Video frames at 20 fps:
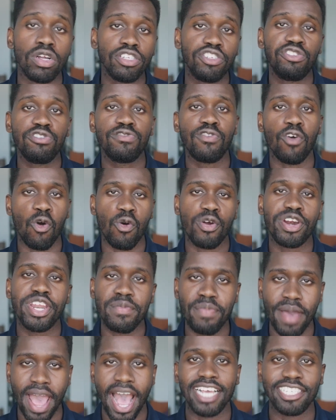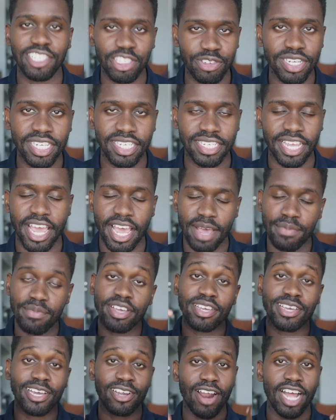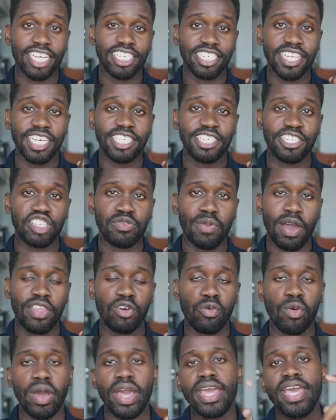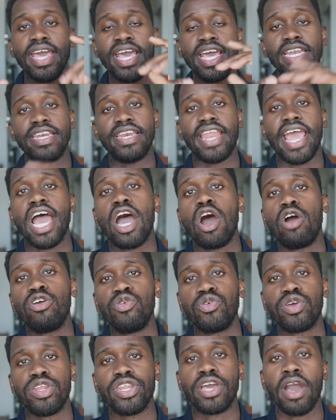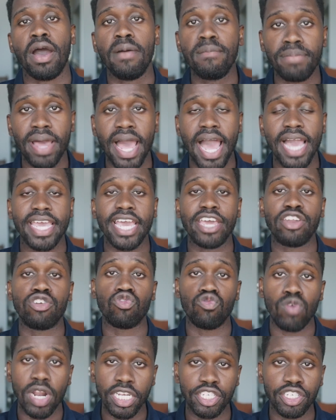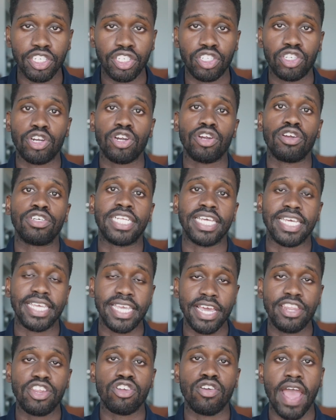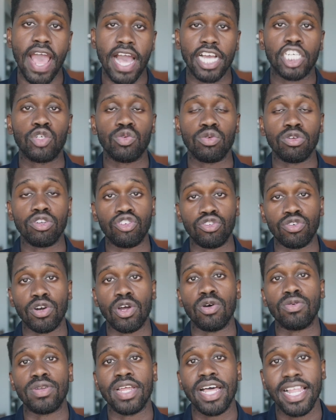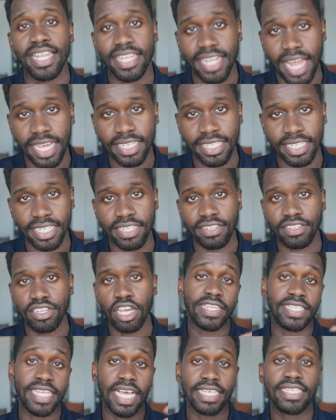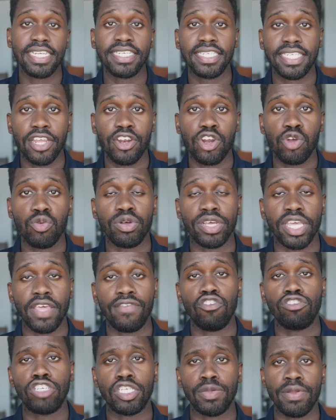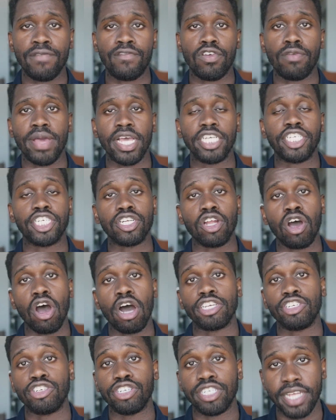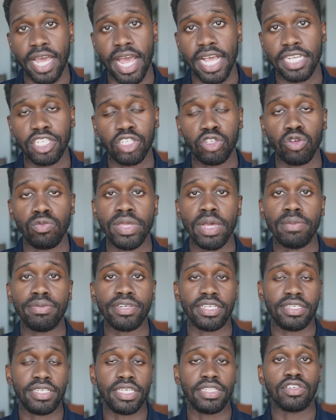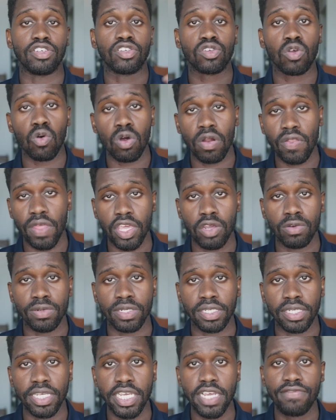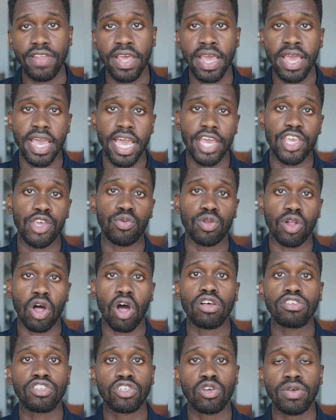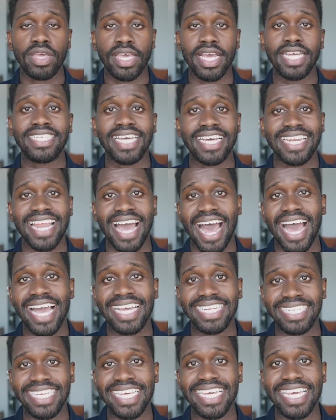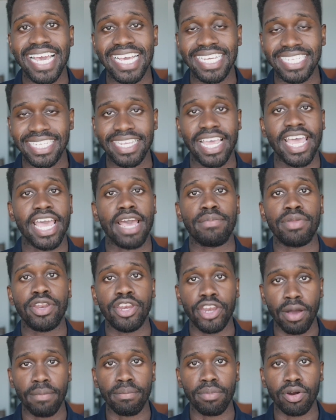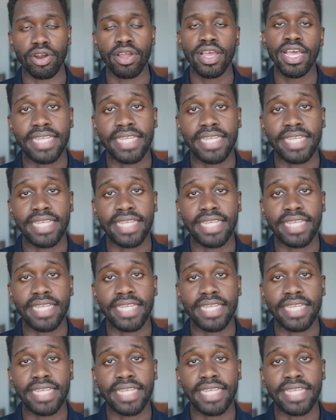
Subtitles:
once you've already passed your exam, congratulations by the way, now you can come back and register to get your actual drone license. The testing center will give you some information on your test. You'll be able to see the score that you received, and you will also get an ID exam number.